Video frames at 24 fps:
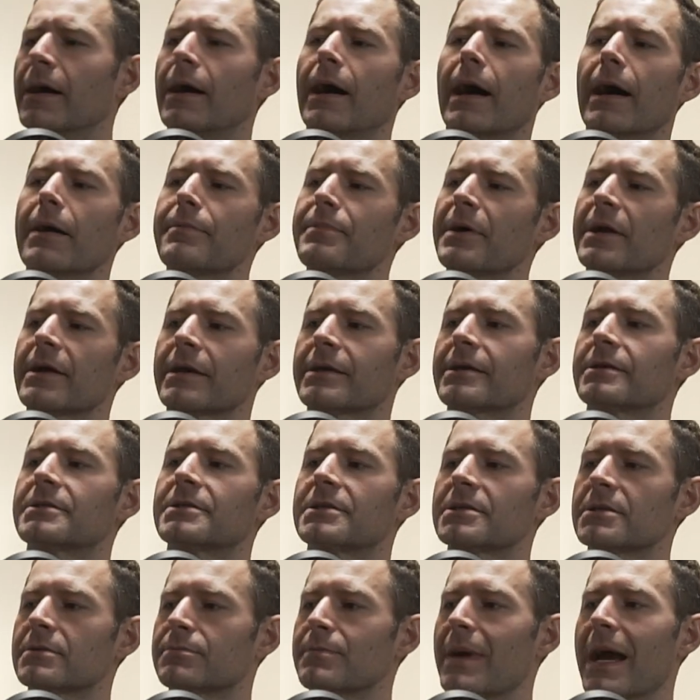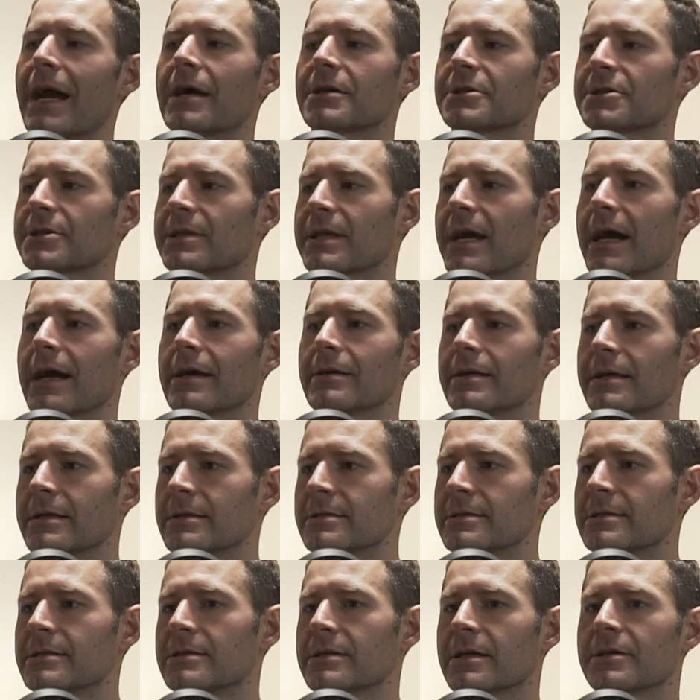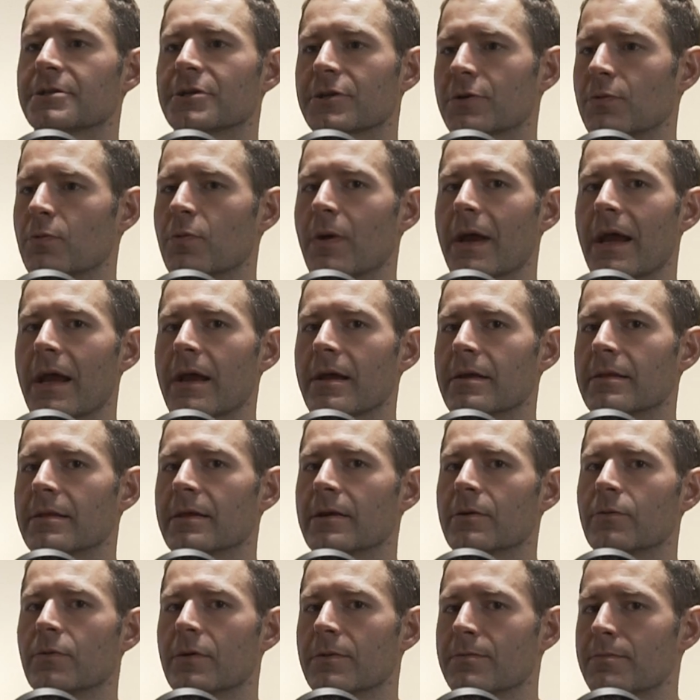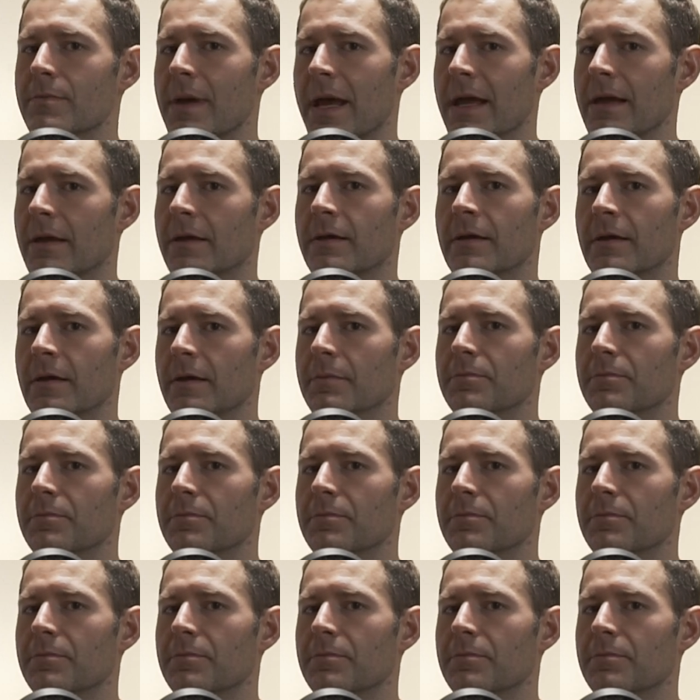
I bet I could smash that in such a way that it would make